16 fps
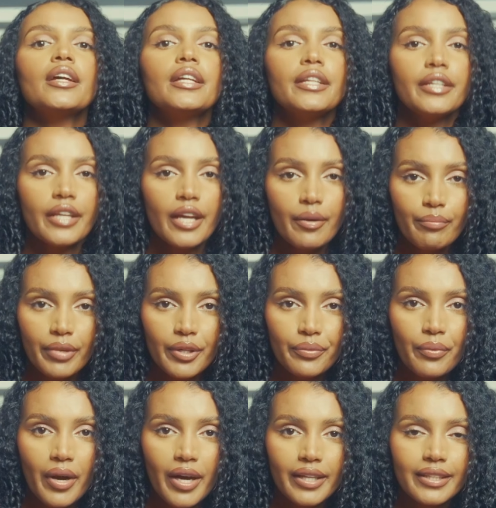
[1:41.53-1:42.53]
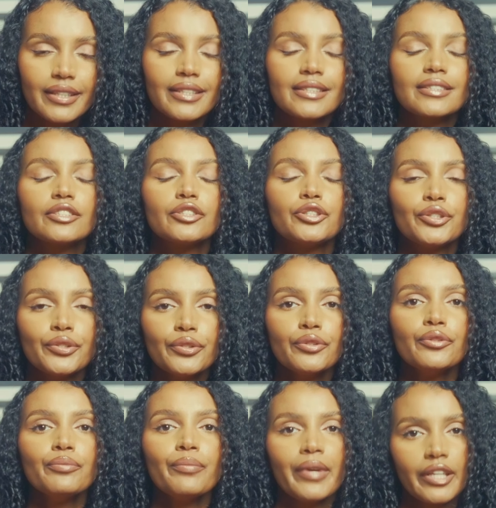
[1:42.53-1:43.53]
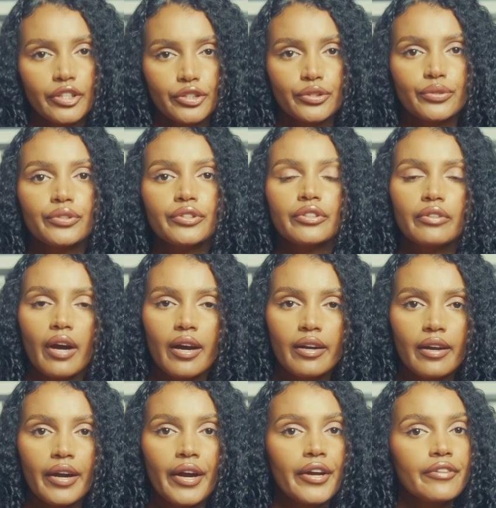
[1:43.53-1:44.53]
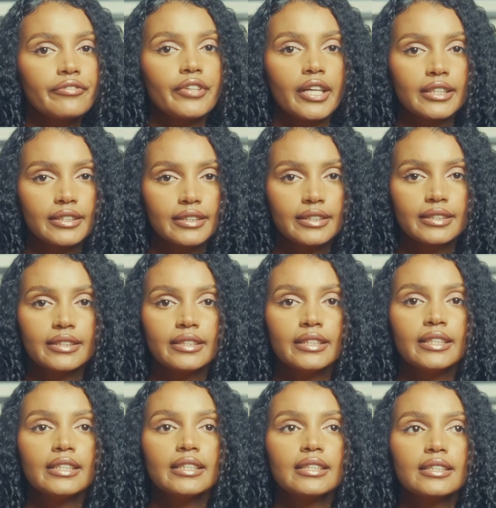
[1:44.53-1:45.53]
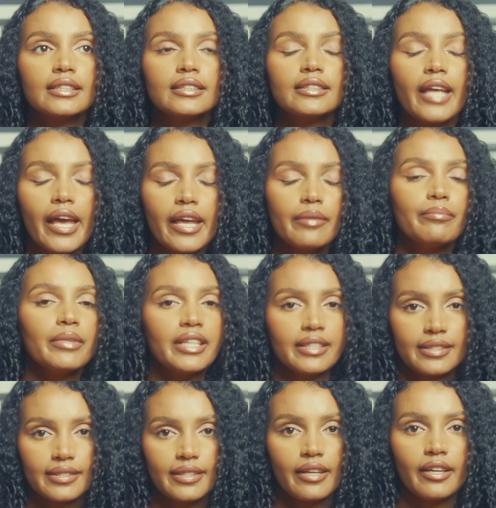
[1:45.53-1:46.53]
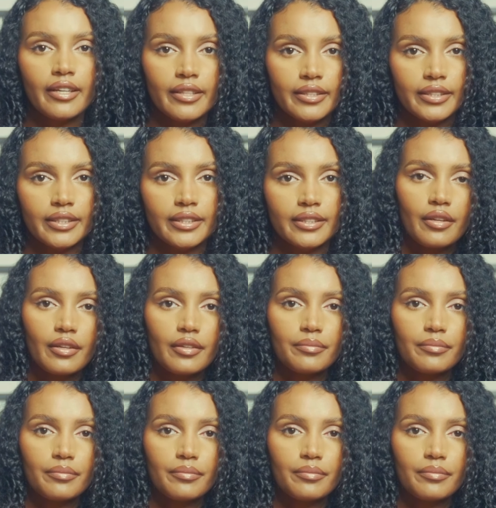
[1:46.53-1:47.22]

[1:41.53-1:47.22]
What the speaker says: Number 1 is do make sure you arrived at least 10 minutes early.